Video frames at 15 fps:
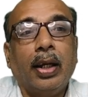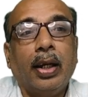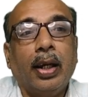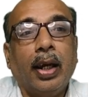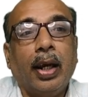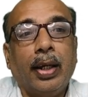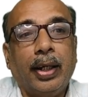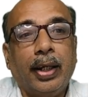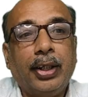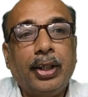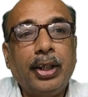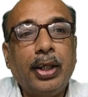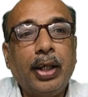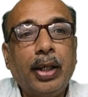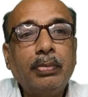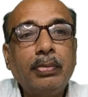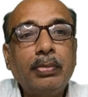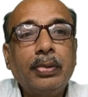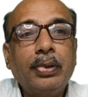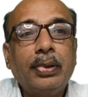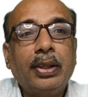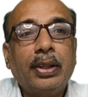ATM,
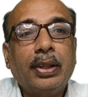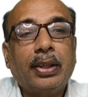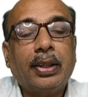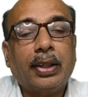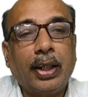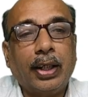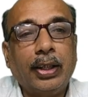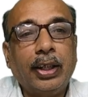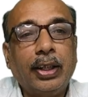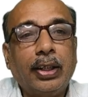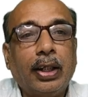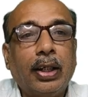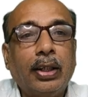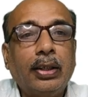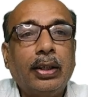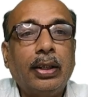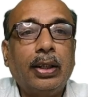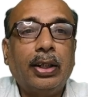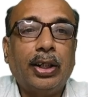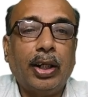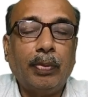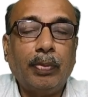credit card,
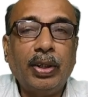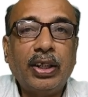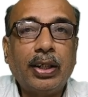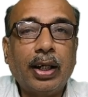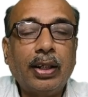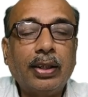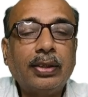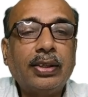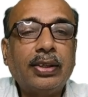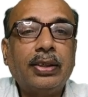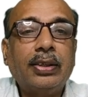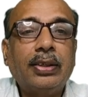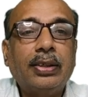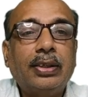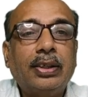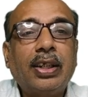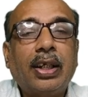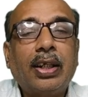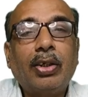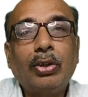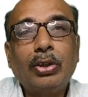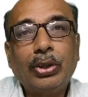debit cards, these are
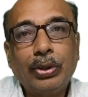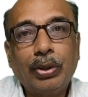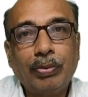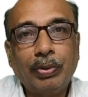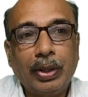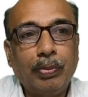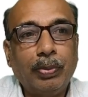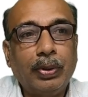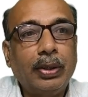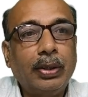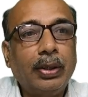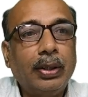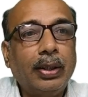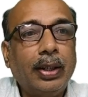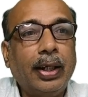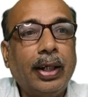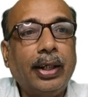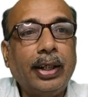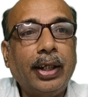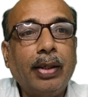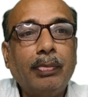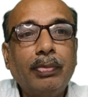also available.
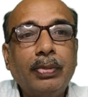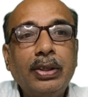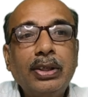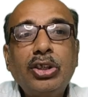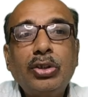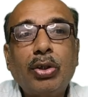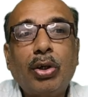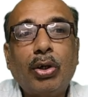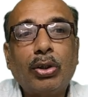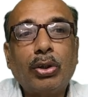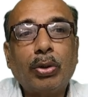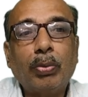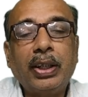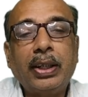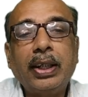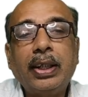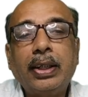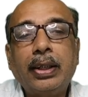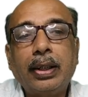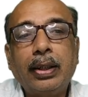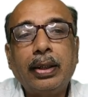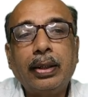ATM means automatic
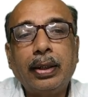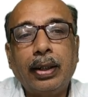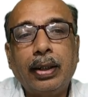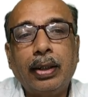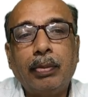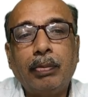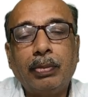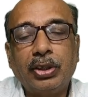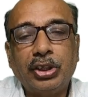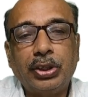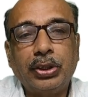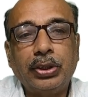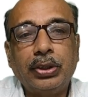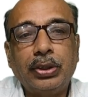teller machine.